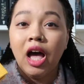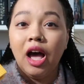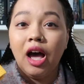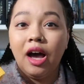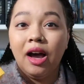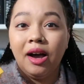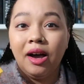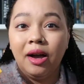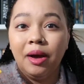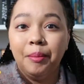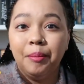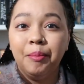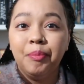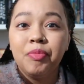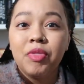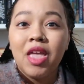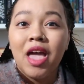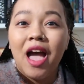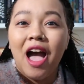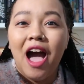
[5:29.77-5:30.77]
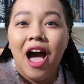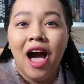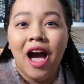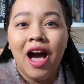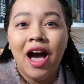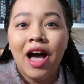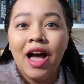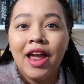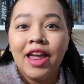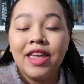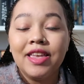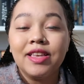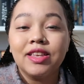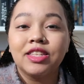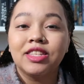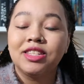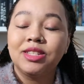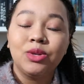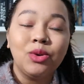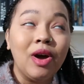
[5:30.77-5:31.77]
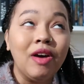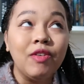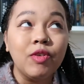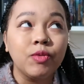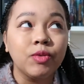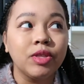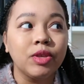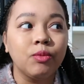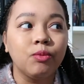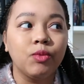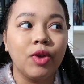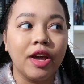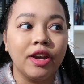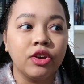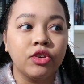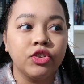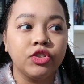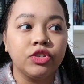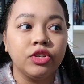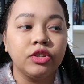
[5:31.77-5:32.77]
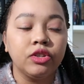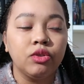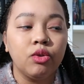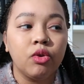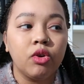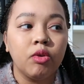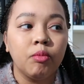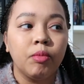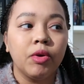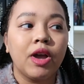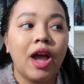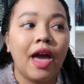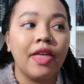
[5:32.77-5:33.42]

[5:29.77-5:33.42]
I still haven't really read a Christina Lauren book.